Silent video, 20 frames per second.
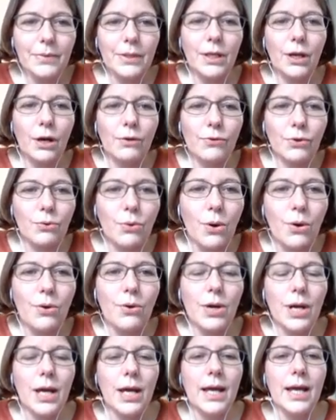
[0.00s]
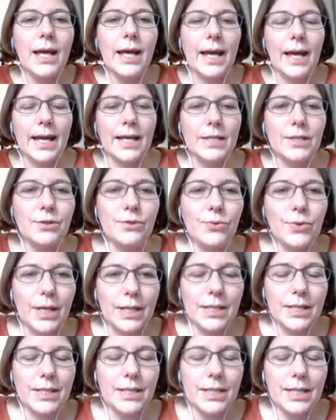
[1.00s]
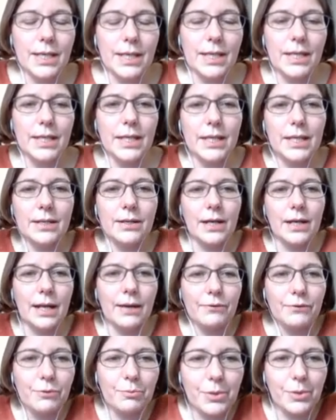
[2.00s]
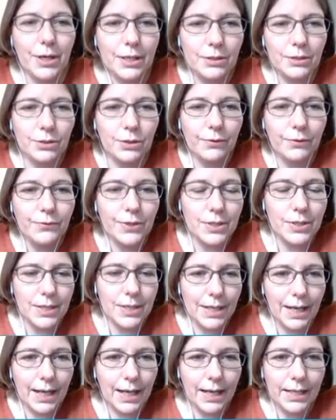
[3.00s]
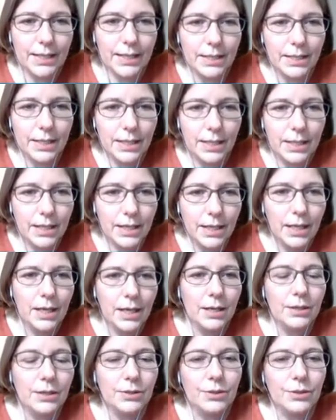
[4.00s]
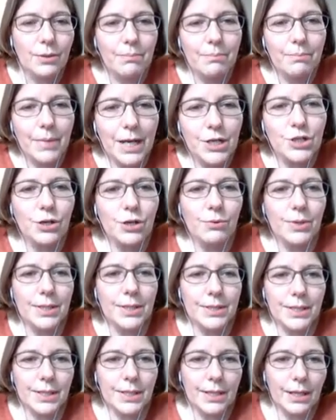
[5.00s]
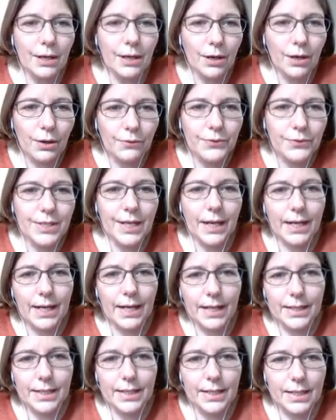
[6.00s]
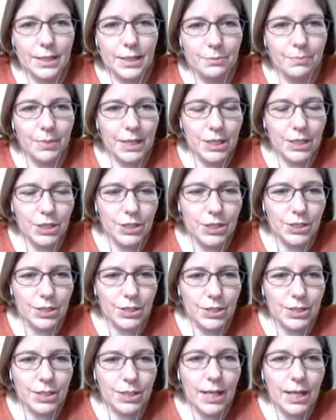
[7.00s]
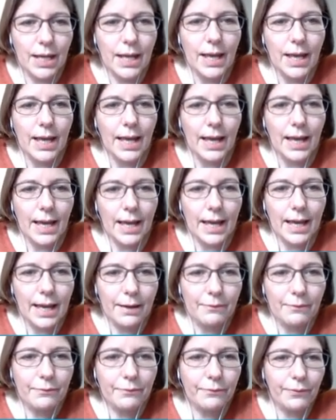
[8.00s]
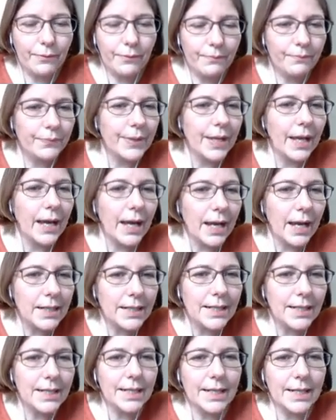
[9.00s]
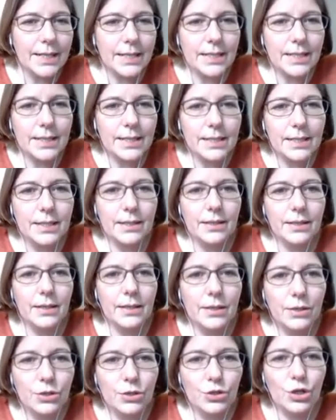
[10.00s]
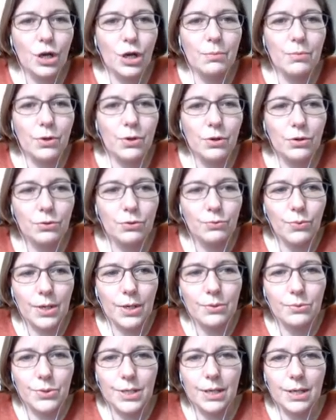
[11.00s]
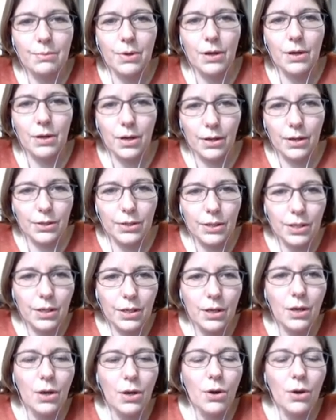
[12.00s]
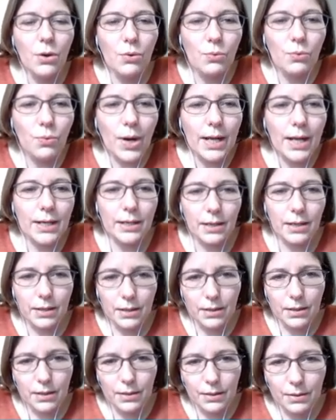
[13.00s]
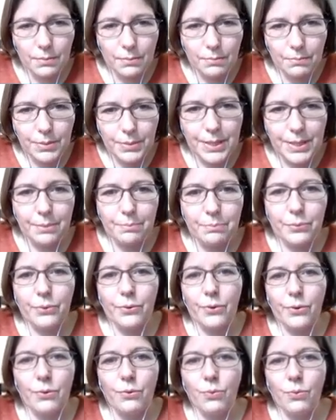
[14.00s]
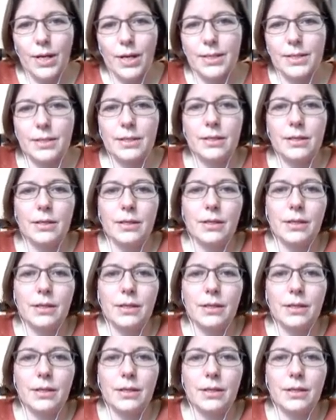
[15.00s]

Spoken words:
Overall, as you can see in the left part of the slide, the majority of the ARDS patients have at least some recruitable lung when PEEP was